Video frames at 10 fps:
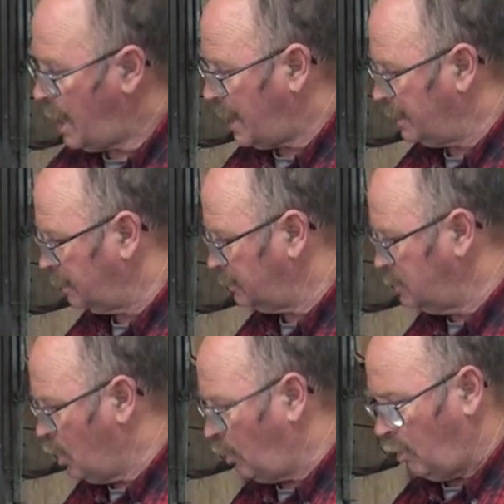and
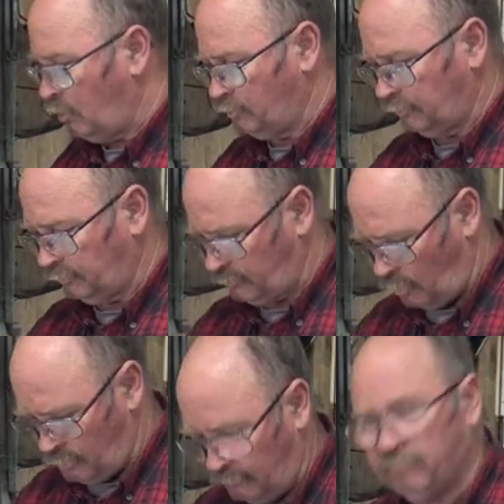no hoses
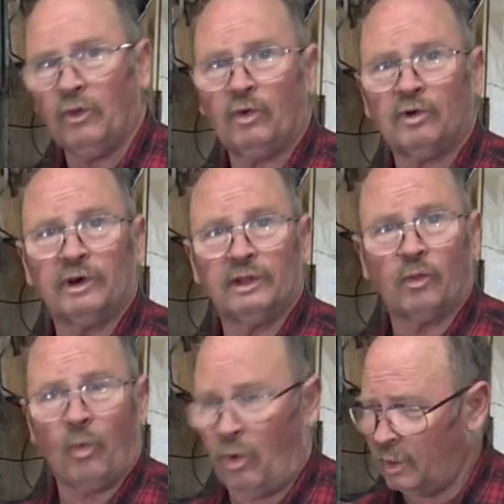on the floor in
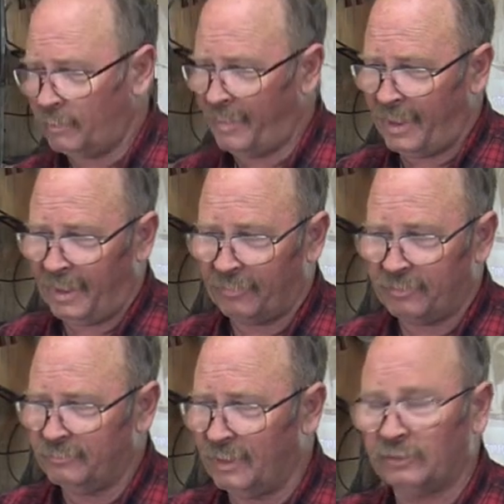the walk
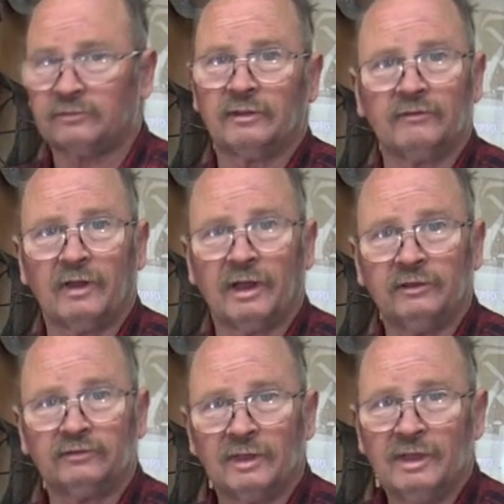path next to the
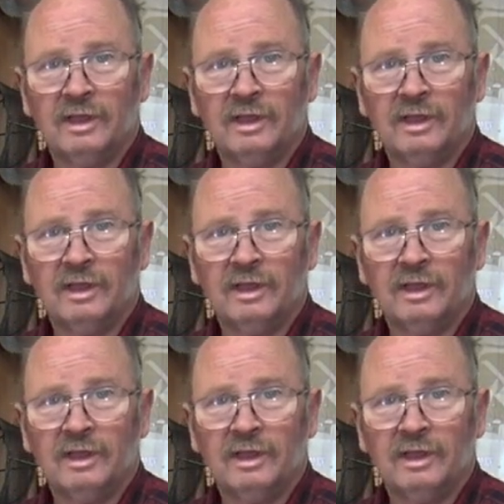vise.